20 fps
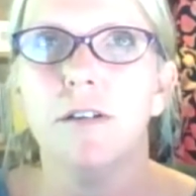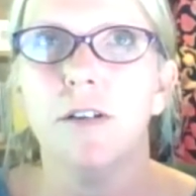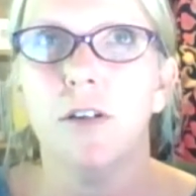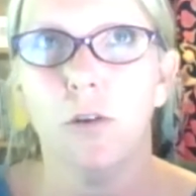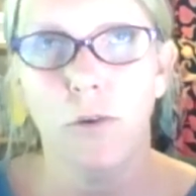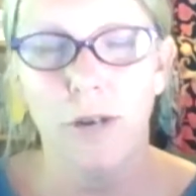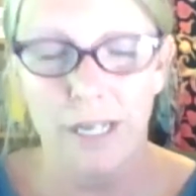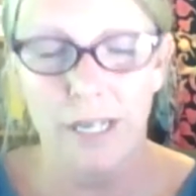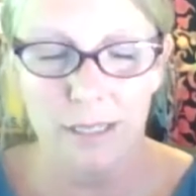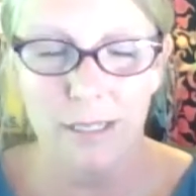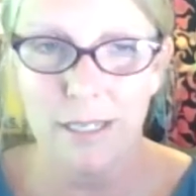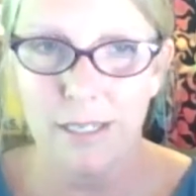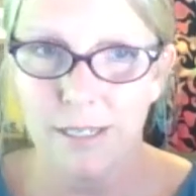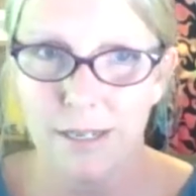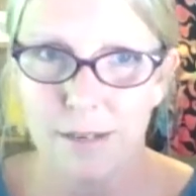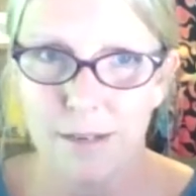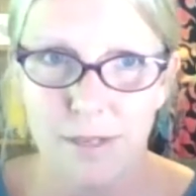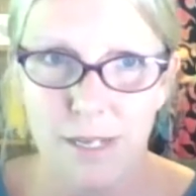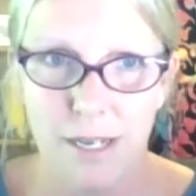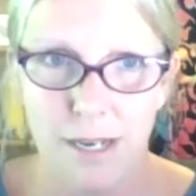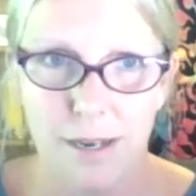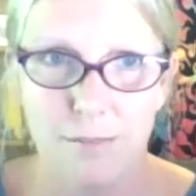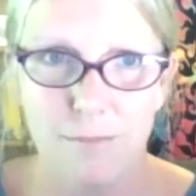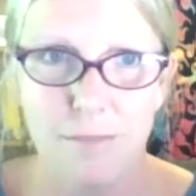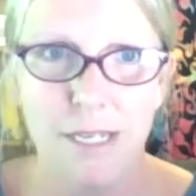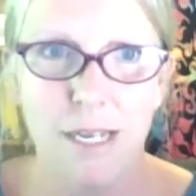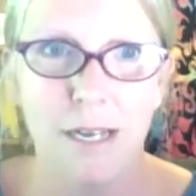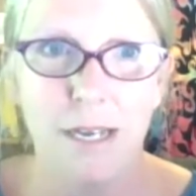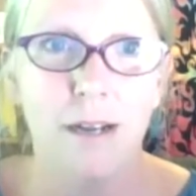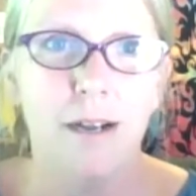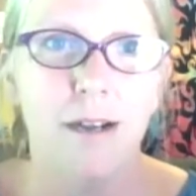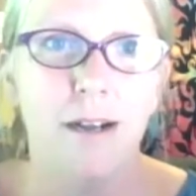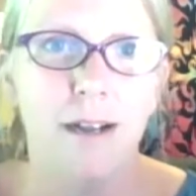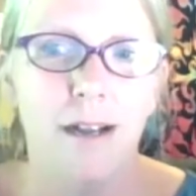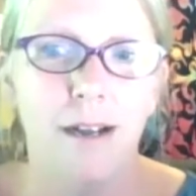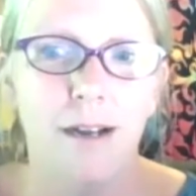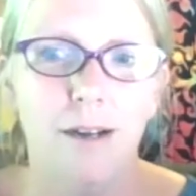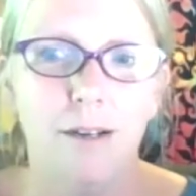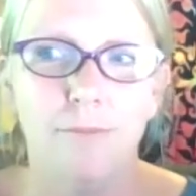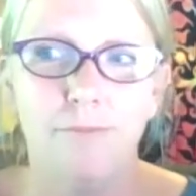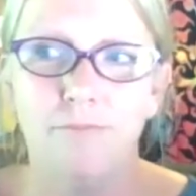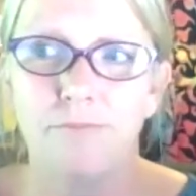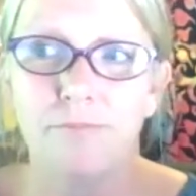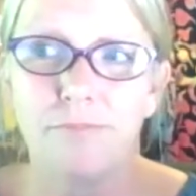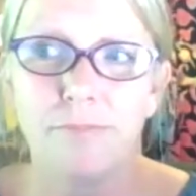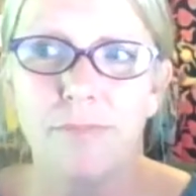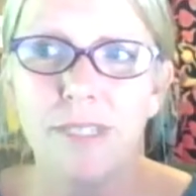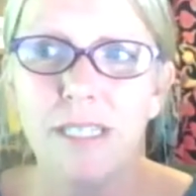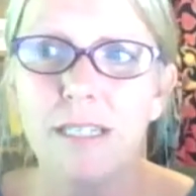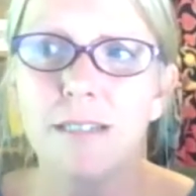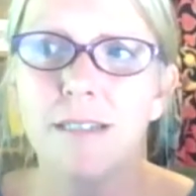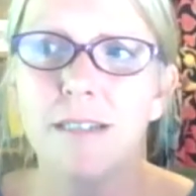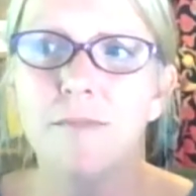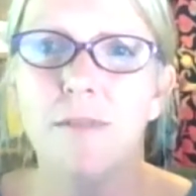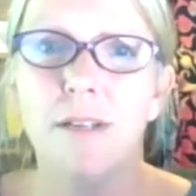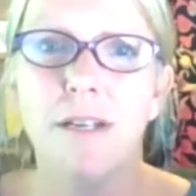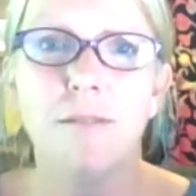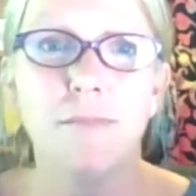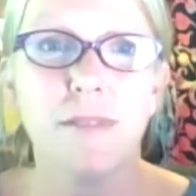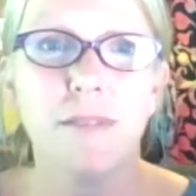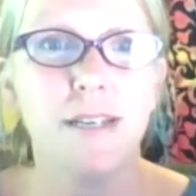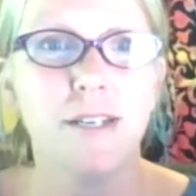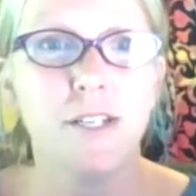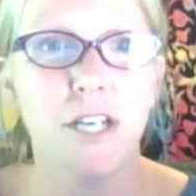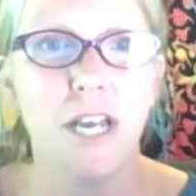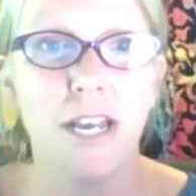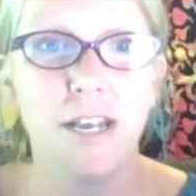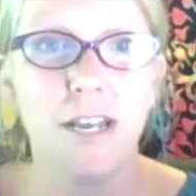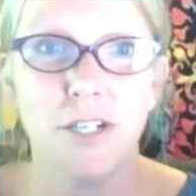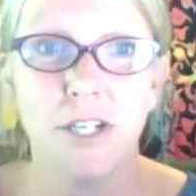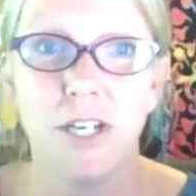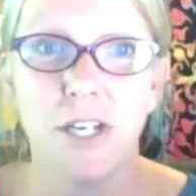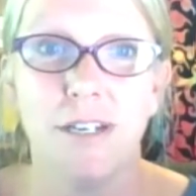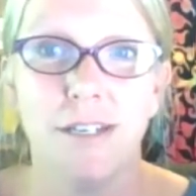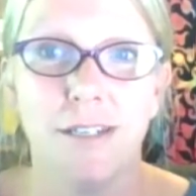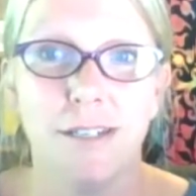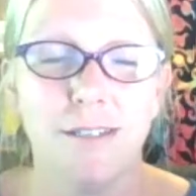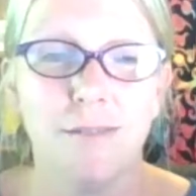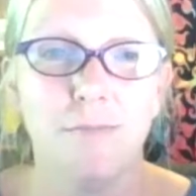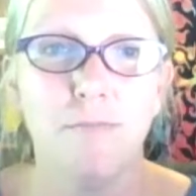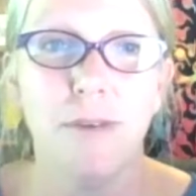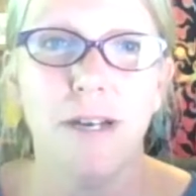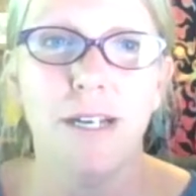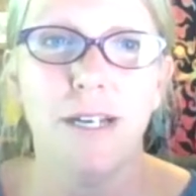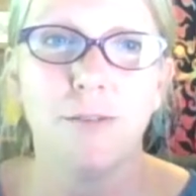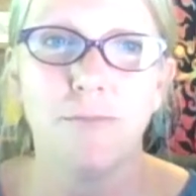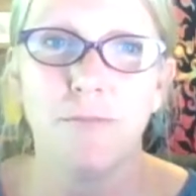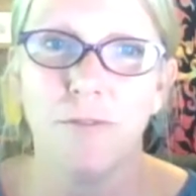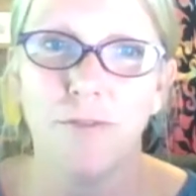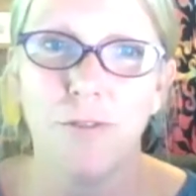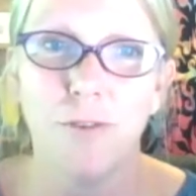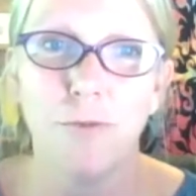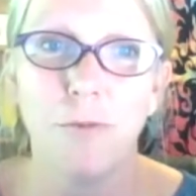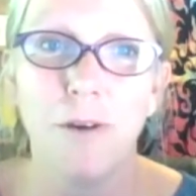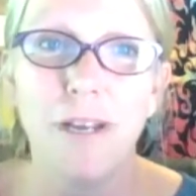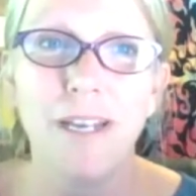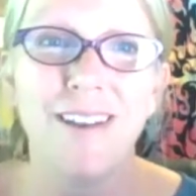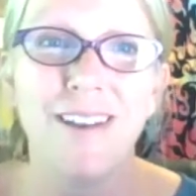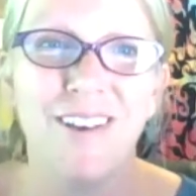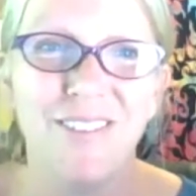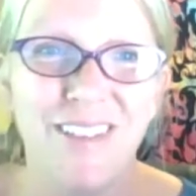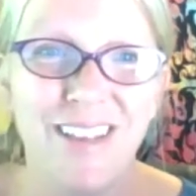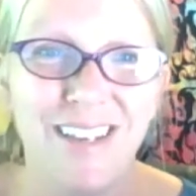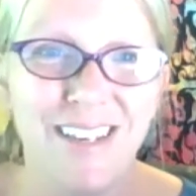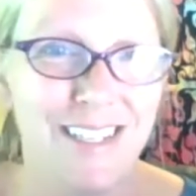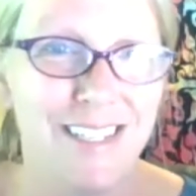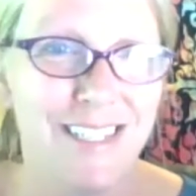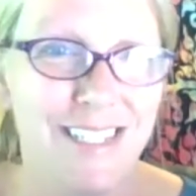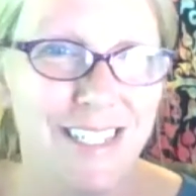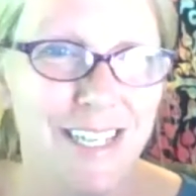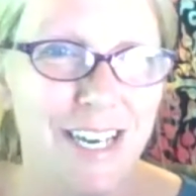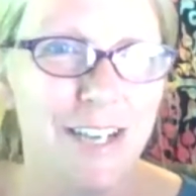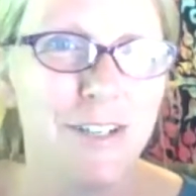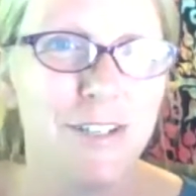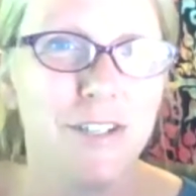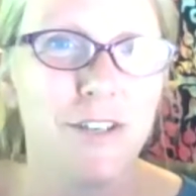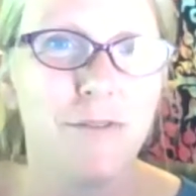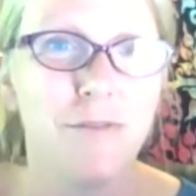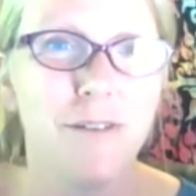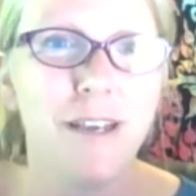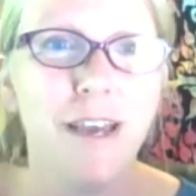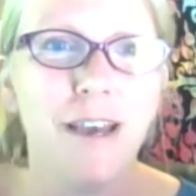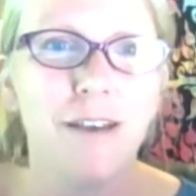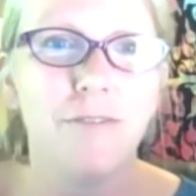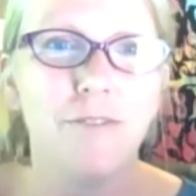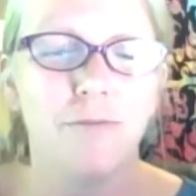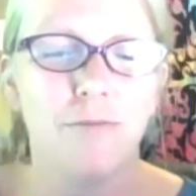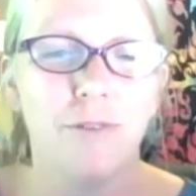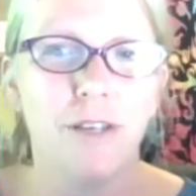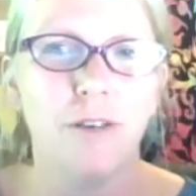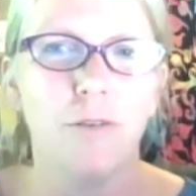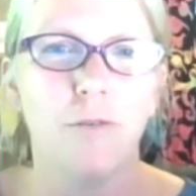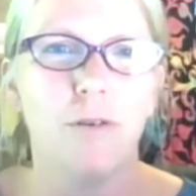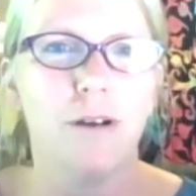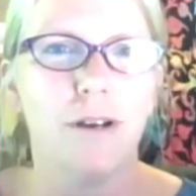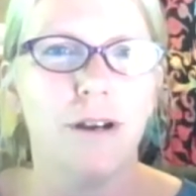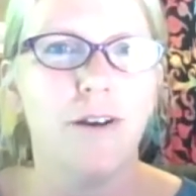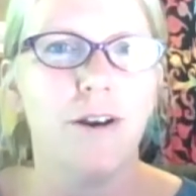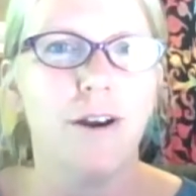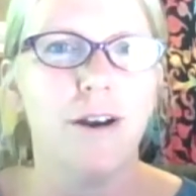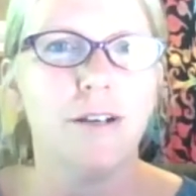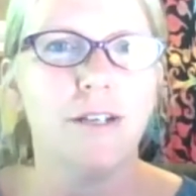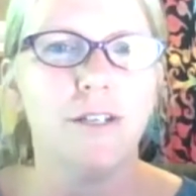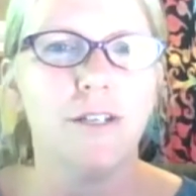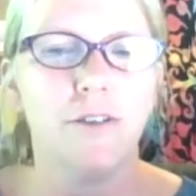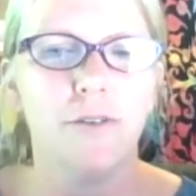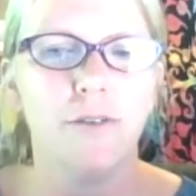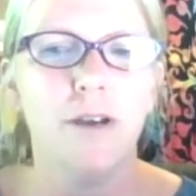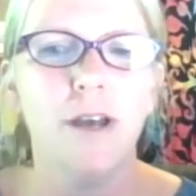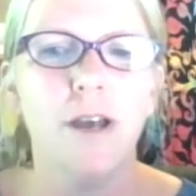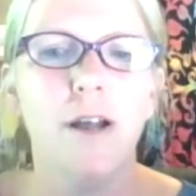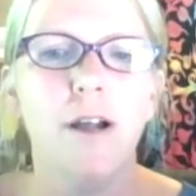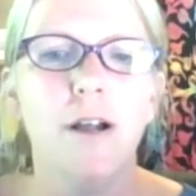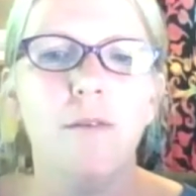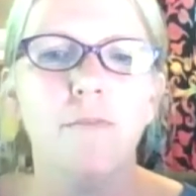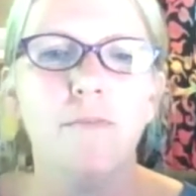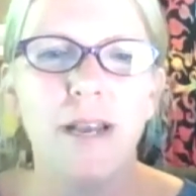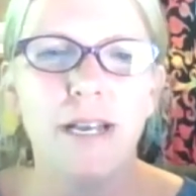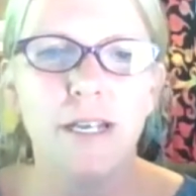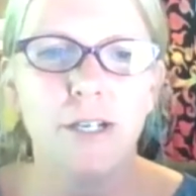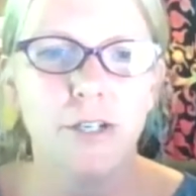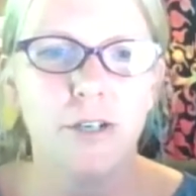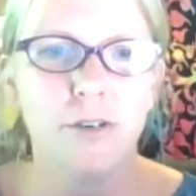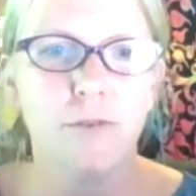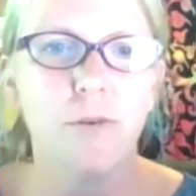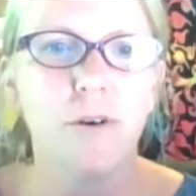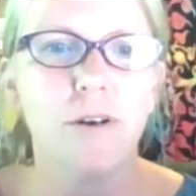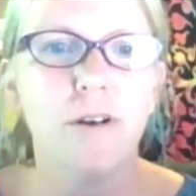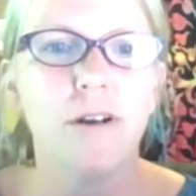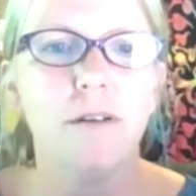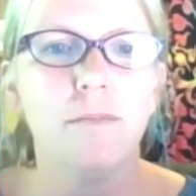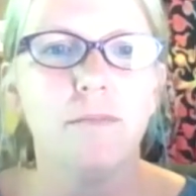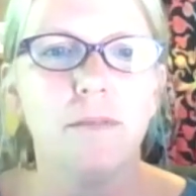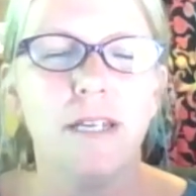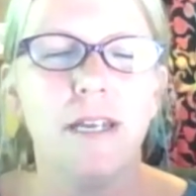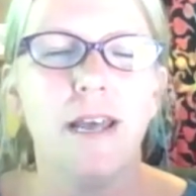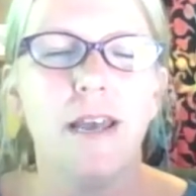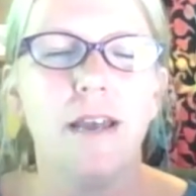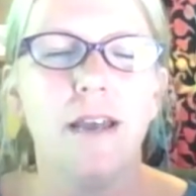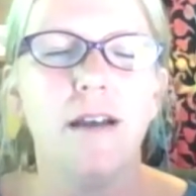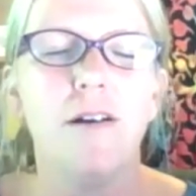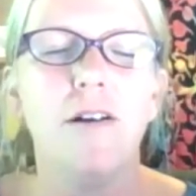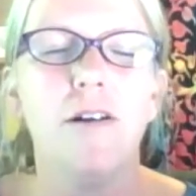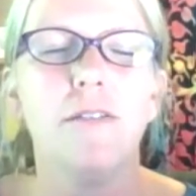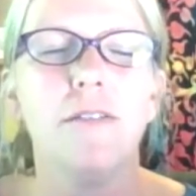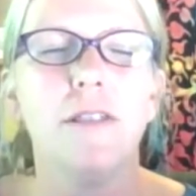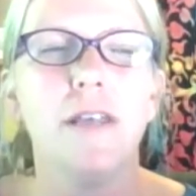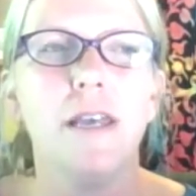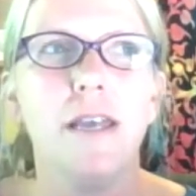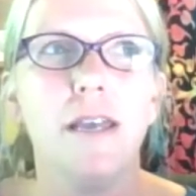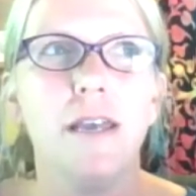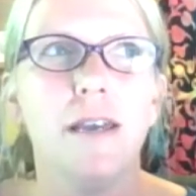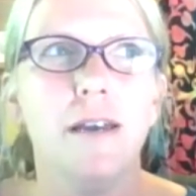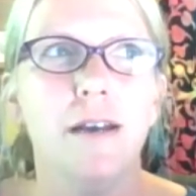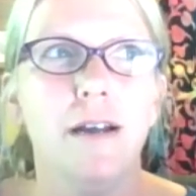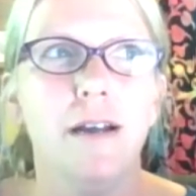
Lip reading: quickly sometimes. Sometimes they change and it's months before we know that it's changed. So we have to really work hard to make sure we're up to date on the